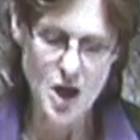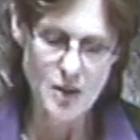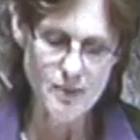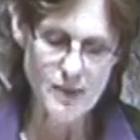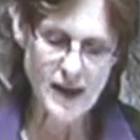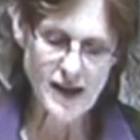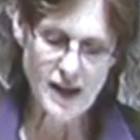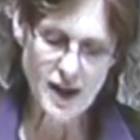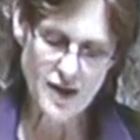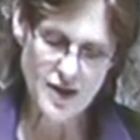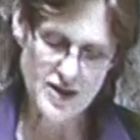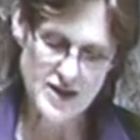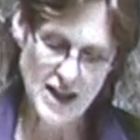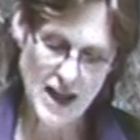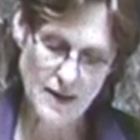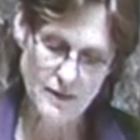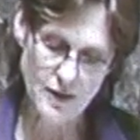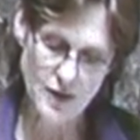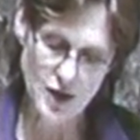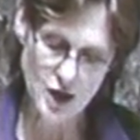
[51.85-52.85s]
Many others
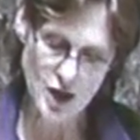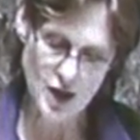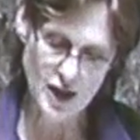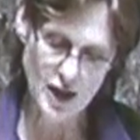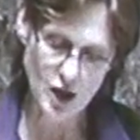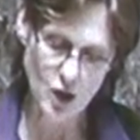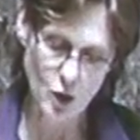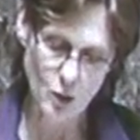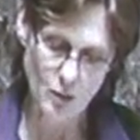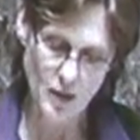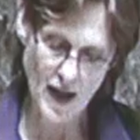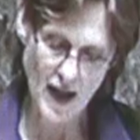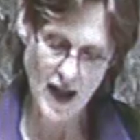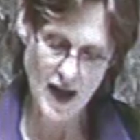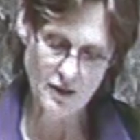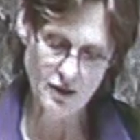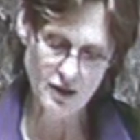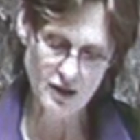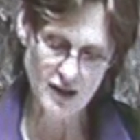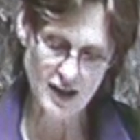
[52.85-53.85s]
have learning or
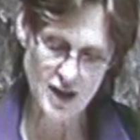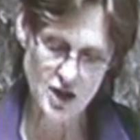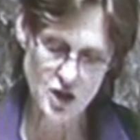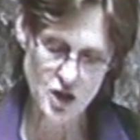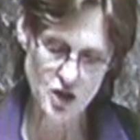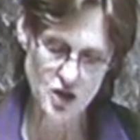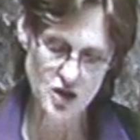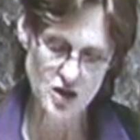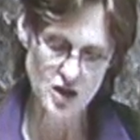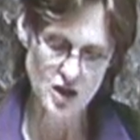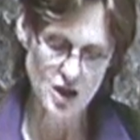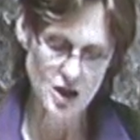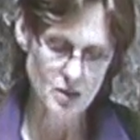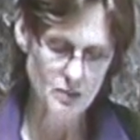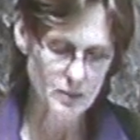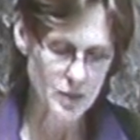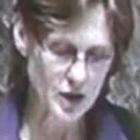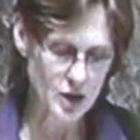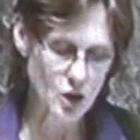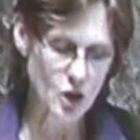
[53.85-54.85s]
behavioural issues
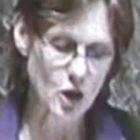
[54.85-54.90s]
but